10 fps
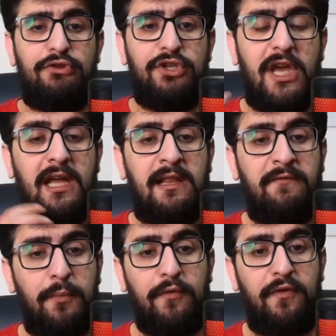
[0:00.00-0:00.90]
stay at
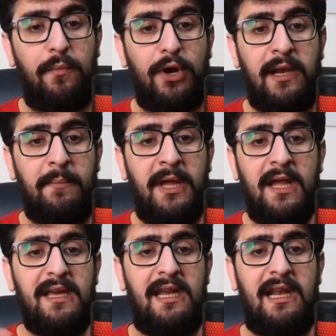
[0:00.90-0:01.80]
Liverpool Football Club.
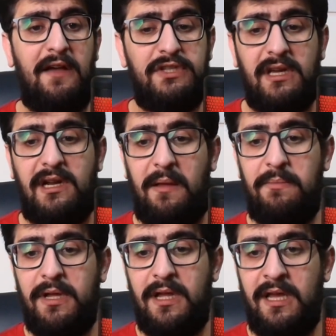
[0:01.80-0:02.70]
He loves the club.